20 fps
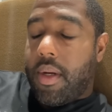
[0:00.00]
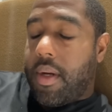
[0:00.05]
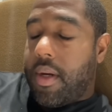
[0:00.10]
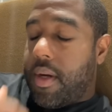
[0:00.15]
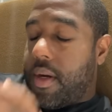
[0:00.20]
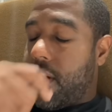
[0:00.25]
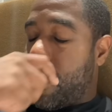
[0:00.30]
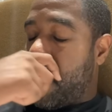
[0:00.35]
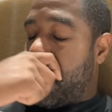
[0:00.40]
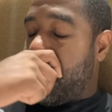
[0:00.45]

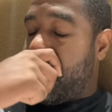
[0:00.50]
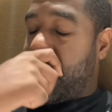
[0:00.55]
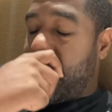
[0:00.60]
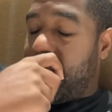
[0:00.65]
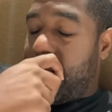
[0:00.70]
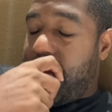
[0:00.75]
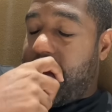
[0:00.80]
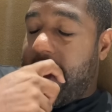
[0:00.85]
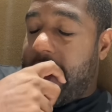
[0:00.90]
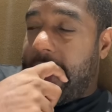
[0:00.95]
Uh, what's
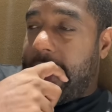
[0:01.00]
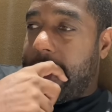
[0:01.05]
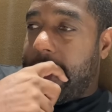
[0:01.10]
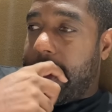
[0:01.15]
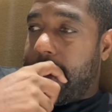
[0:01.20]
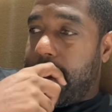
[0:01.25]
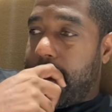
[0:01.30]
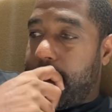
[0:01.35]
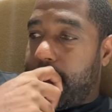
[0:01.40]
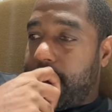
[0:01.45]
the man at
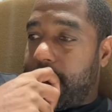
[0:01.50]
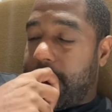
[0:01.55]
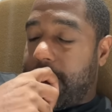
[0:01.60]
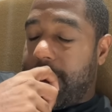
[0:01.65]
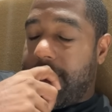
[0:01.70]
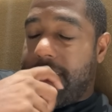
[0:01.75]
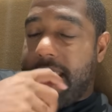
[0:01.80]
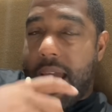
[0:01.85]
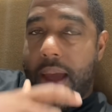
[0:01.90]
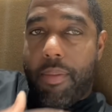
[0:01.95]
Clemson?
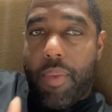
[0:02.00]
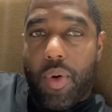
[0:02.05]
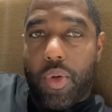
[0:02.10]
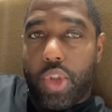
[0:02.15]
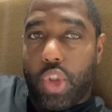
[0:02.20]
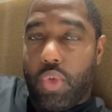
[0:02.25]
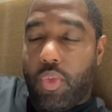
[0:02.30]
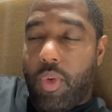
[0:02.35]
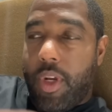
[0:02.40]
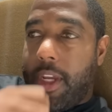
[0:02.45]
Dabo
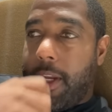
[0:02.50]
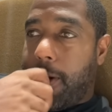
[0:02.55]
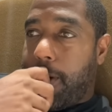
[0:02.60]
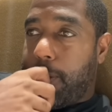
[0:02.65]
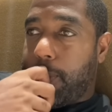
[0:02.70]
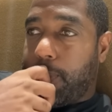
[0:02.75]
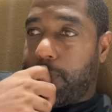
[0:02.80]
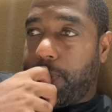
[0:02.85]
Swinney.